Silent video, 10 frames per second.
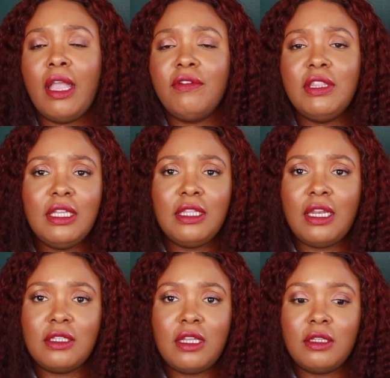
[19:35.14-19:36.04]
everything
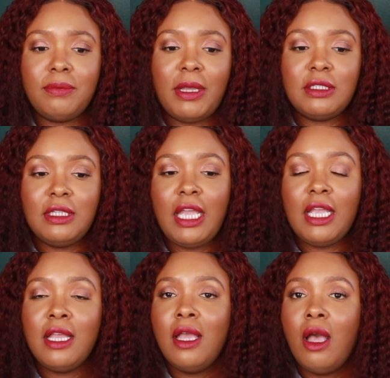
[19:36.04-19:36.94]
that I talked about
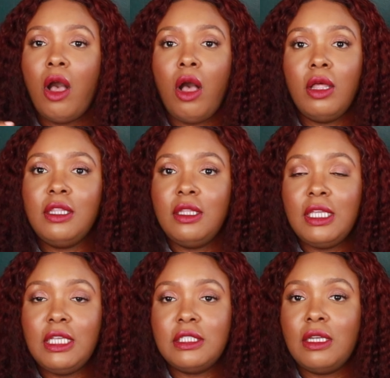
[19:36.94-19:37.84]
today, all of the
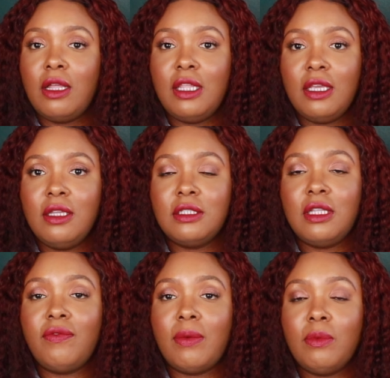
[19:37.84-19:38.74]
links and all that good
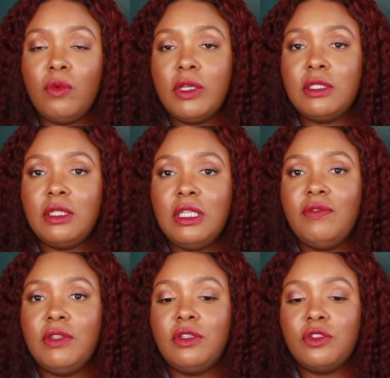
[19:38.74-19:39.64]
stuff, I'm going to
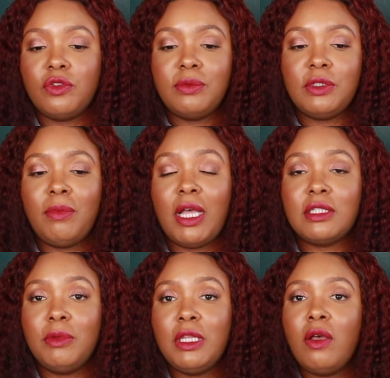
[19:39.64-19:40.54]
leave in the description
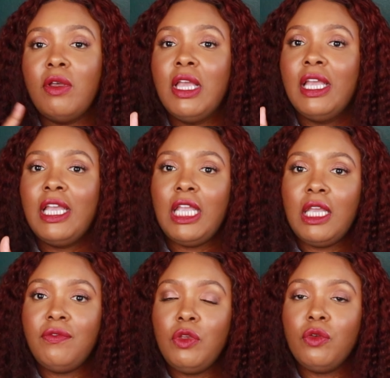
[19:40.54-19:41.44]
box below.
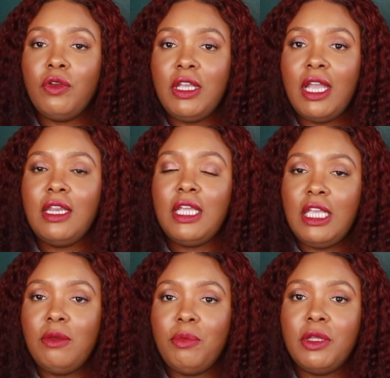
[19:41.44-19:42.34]
If you create
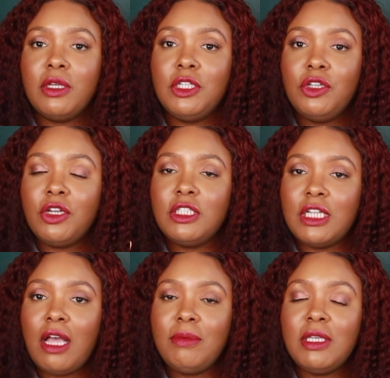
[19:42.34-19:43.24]
an ebook, your
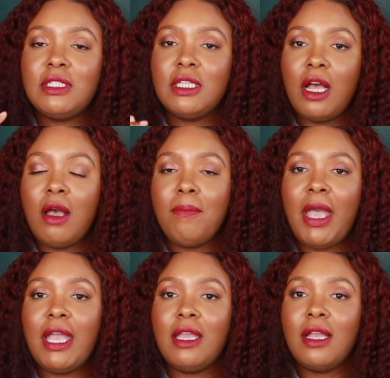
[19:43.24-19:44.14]
job is to
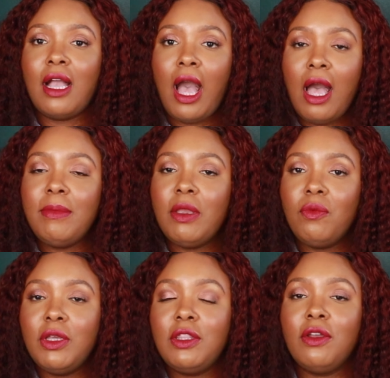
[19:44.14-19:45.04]
come back and
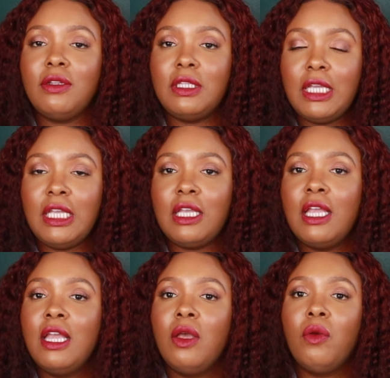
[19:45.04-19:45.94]
comment with your
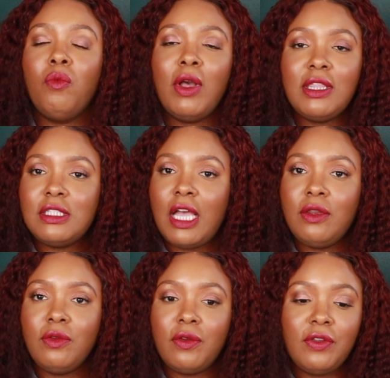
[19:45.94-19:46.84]
link what the
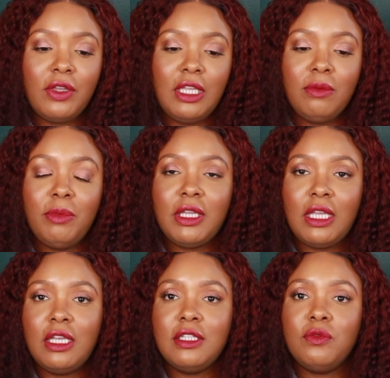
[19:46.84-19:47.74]
title of your
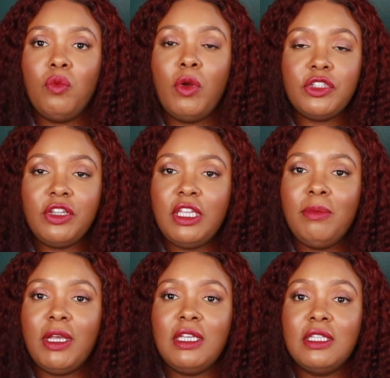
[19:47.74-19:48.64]
ebook is, what your
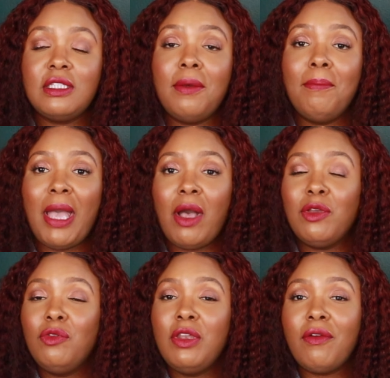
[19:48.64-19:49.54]
ebook is
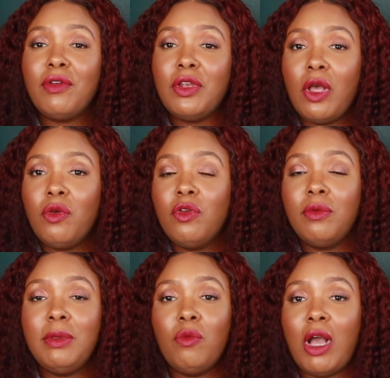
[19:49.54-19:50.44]
about. You never know
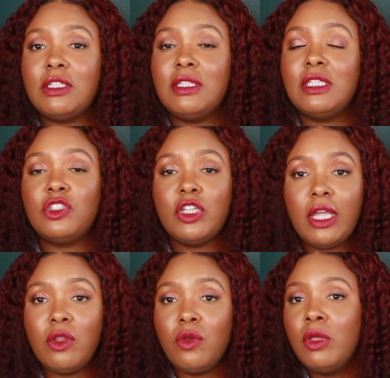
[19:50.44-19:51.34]
who could be watching this
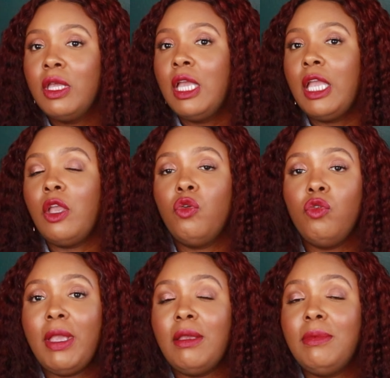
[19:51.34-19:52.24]
channel and
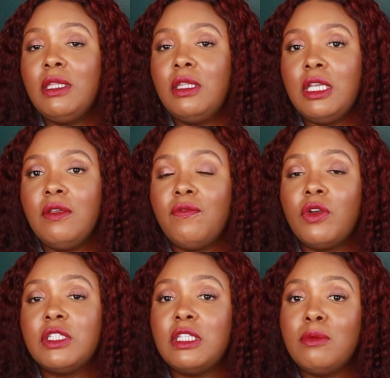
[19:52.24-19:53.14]
who may be looking
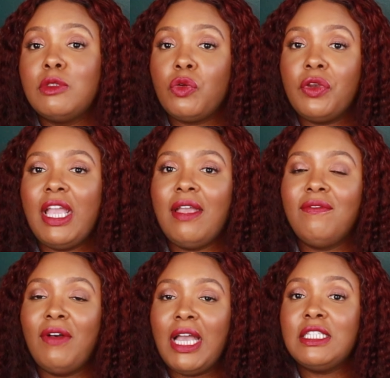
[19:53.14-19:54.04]
for some sort of
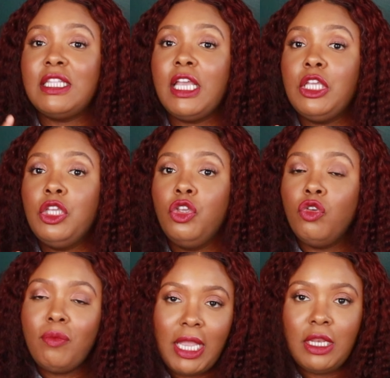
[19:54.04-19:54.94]
advice that
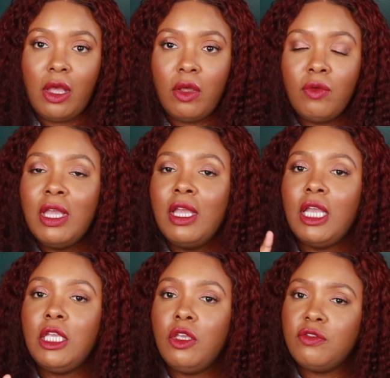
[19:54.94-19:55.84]
you may know
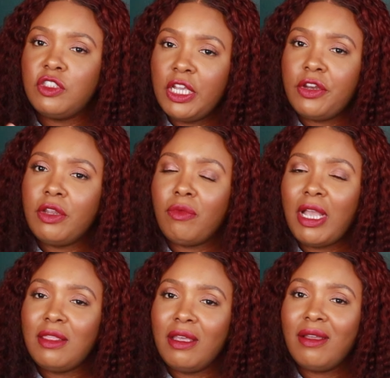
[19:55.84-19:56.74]
and you've shared it
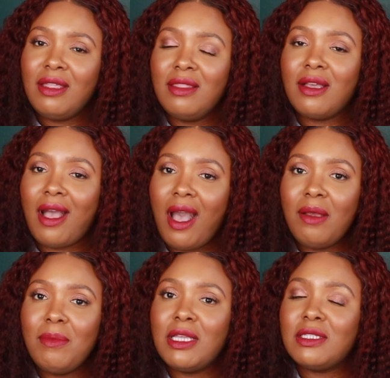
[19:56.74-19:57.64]
right there in the
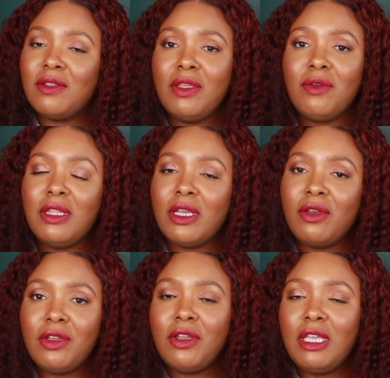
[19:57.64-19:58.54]
comments so they'll
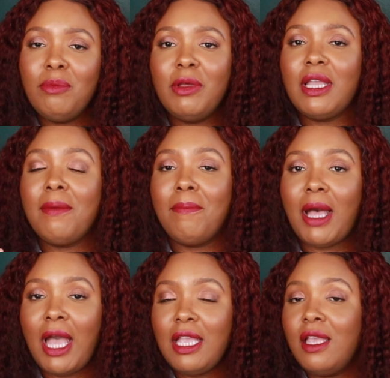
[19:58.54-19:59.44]
click on your ebook
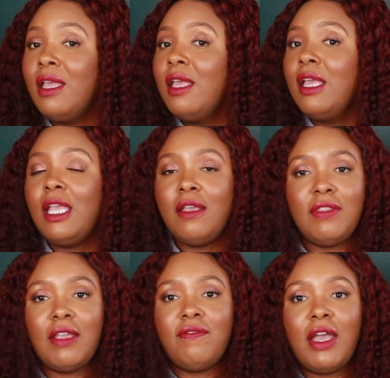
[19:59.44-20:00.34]
and buy it
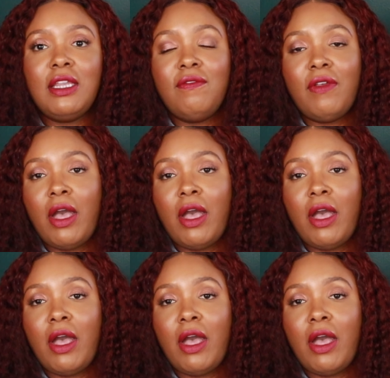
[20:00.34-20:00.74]
if they find it